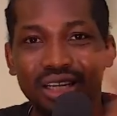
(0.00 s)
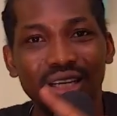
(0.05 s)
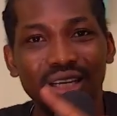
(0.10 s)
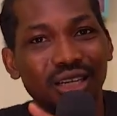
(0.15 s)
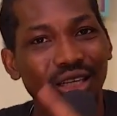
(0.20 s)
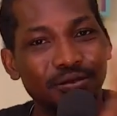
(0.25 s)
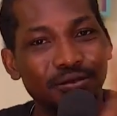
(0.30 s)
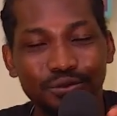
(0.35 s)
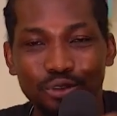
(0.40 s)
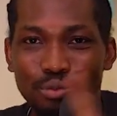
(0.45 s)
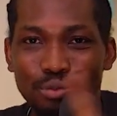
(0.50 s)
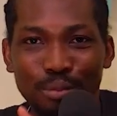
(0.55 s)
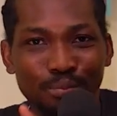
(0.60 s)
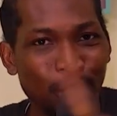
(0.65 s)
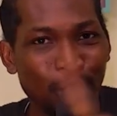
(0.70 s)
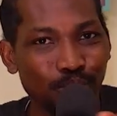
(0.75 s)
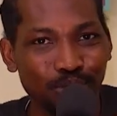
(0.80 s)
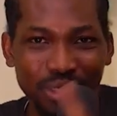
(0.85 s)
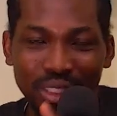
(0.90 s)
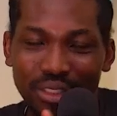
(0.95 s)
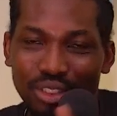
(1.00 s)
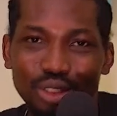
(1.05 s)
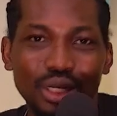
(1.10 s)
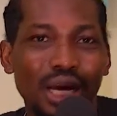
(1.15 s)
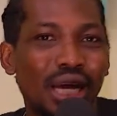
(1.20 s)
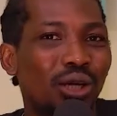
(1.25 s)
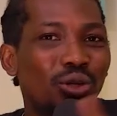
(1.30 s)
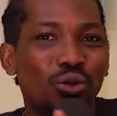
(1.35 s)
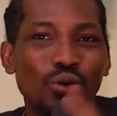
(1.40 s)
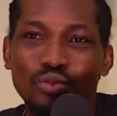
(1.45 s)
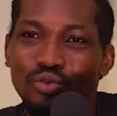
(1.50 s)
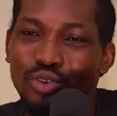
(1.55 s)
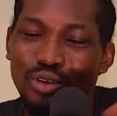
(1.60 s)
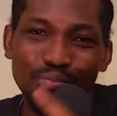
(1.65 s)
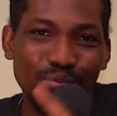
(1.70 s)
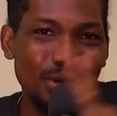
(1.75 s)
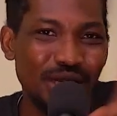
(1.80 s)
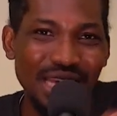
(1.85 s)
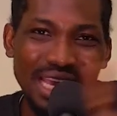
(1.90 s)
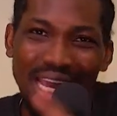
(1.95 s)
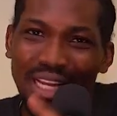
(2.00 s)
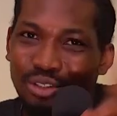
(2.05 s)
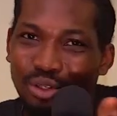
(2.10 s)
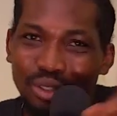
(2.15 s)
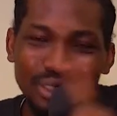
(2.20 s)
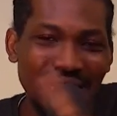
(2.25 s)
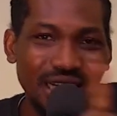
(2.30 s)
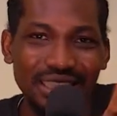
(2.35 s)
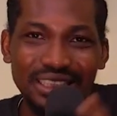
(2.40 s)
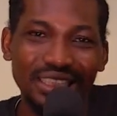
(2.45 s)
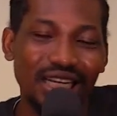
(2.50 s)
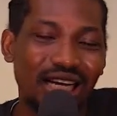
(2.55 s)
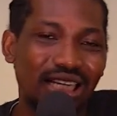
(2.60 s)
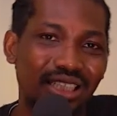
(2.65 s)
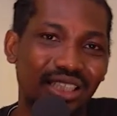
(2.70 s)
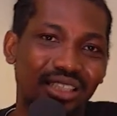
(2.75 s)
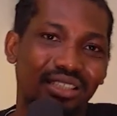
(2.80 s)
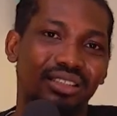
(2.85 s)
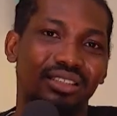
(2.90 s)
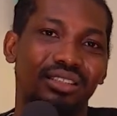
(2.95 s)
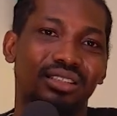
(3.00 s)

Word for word: If no be Pop Central, it no fit be another channel.